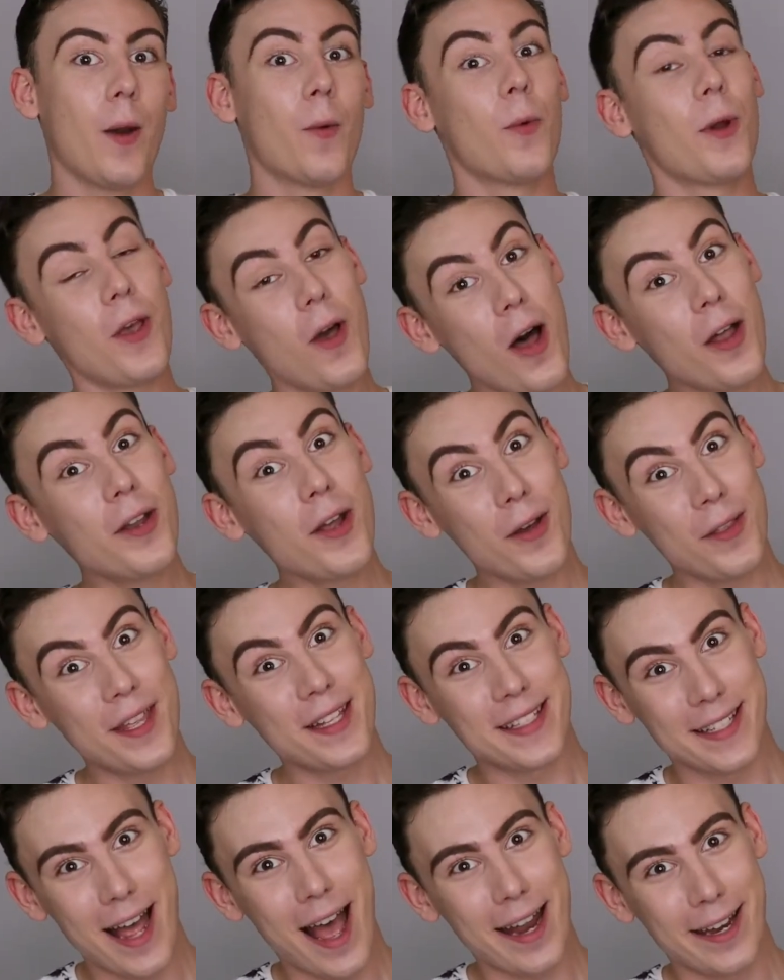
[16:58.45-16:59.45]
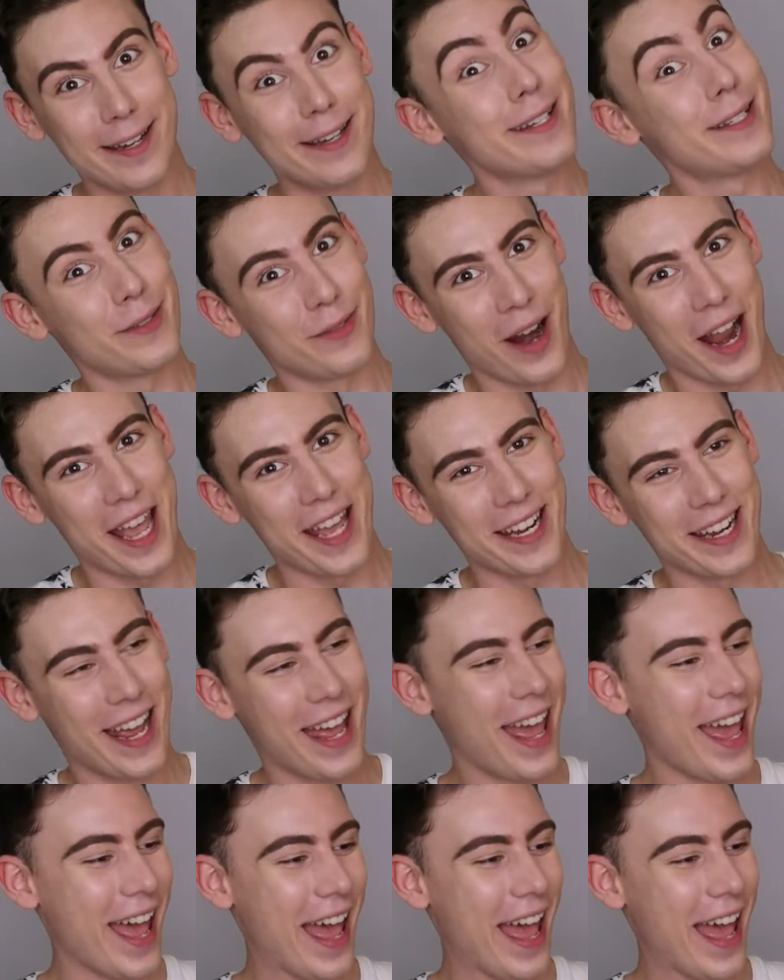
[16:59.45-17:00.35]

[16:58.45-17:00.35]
We all know that's not it is right.